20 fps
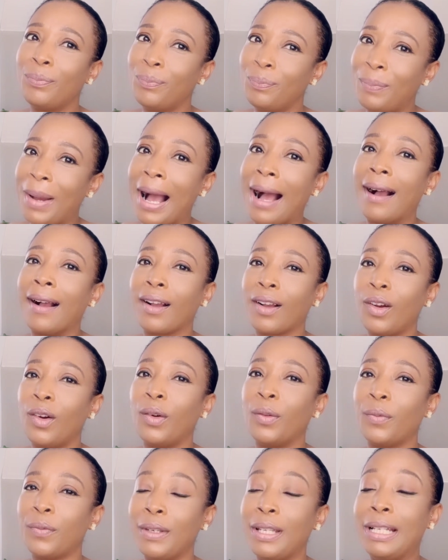bank
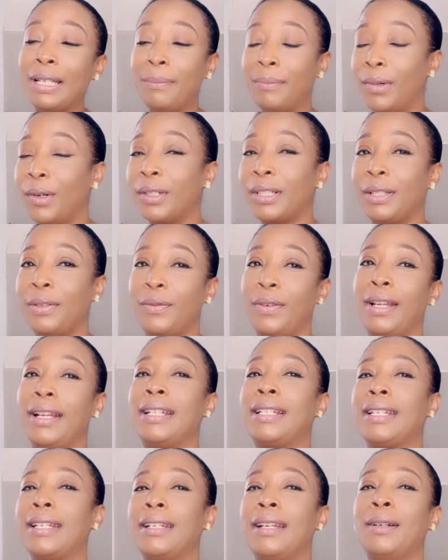on feeling
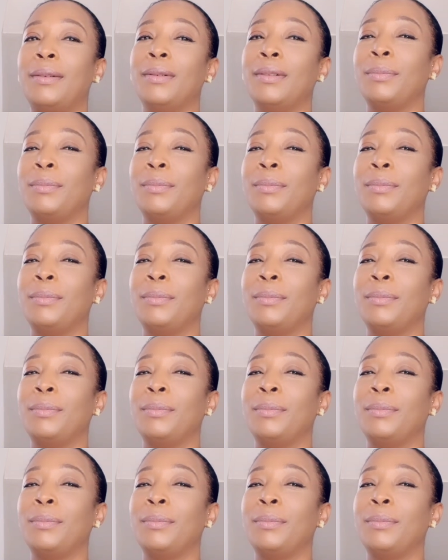motivated.